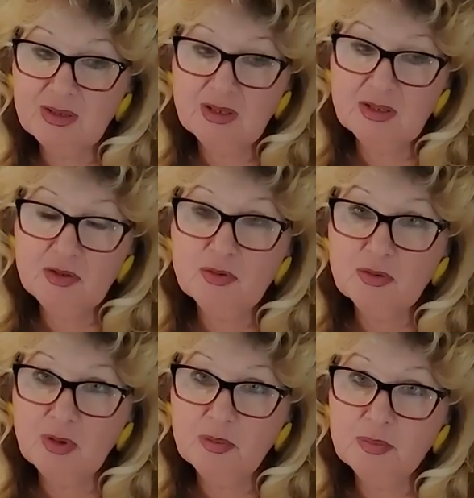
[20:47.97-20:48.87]
in
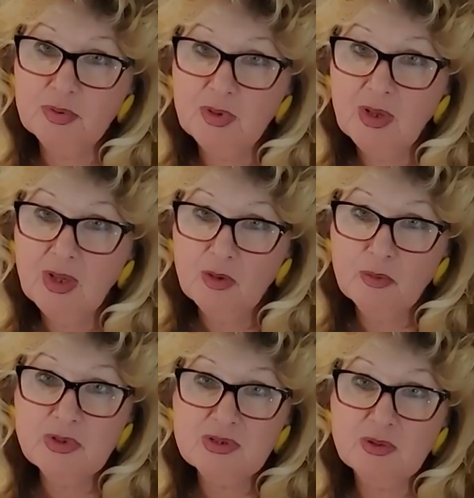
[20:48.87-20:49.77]
Europe,
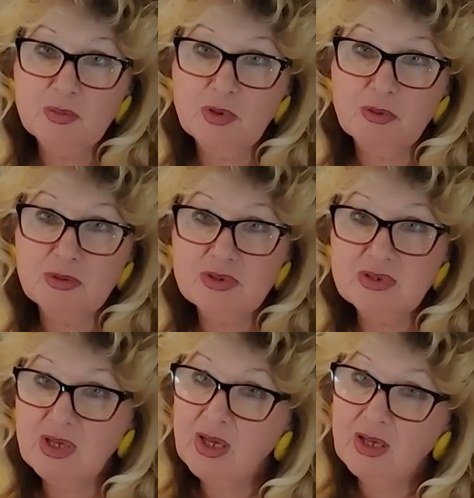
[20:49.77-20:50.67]

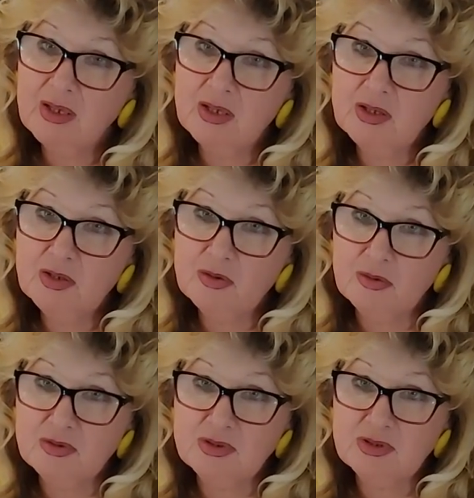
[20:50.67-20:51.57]
whistleblowers are
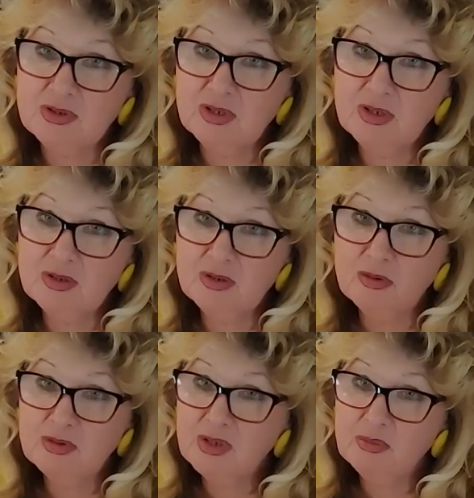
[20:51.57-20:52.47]
heroes. In
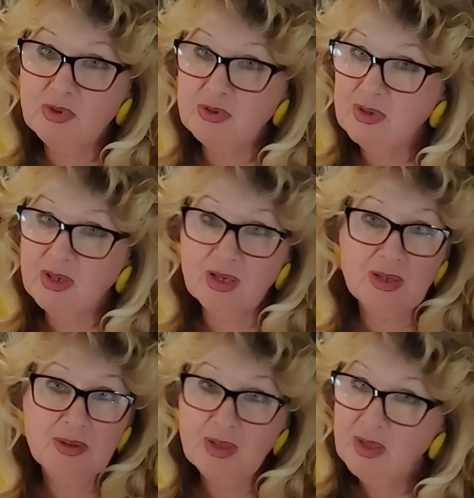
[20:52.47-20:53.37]
North
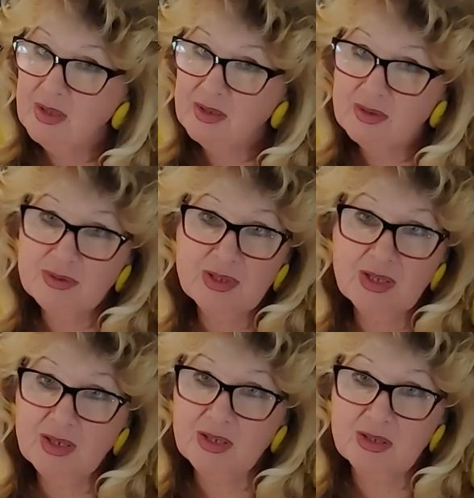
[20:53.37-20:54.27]
America, they
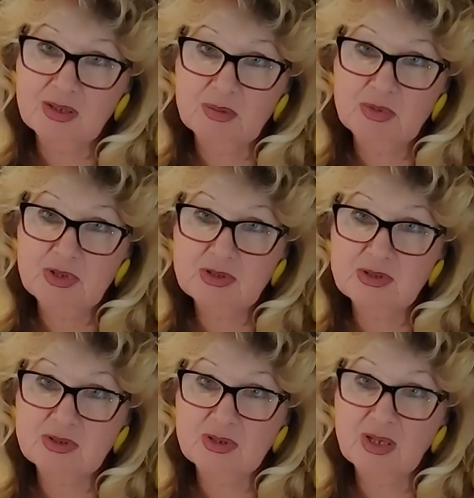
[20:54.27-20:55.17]
are
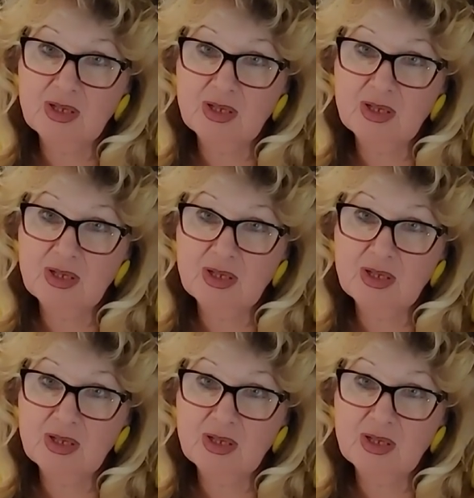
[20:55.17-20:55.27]
enemies.